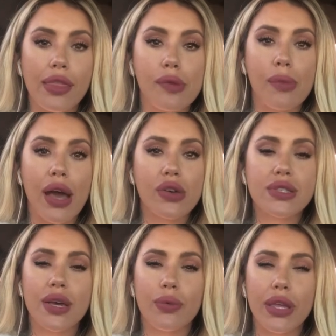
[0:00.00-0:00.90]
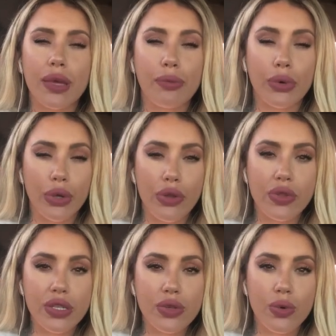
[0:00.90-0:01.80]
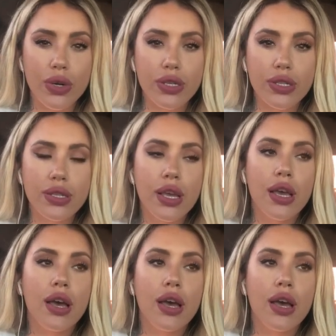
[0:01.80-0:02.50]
and the miles that we can put on this horse